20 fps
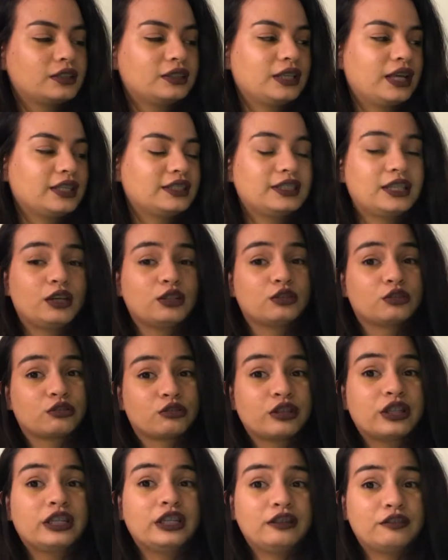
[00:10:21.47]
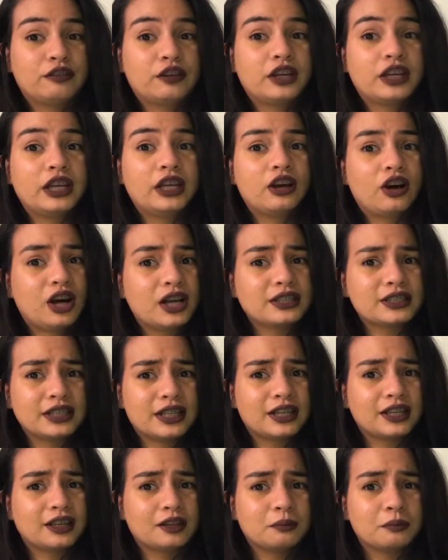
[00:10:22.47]
That sounds really freaking
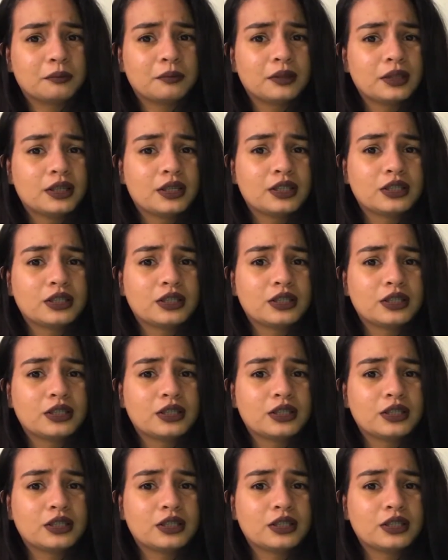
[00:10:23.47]
awesome.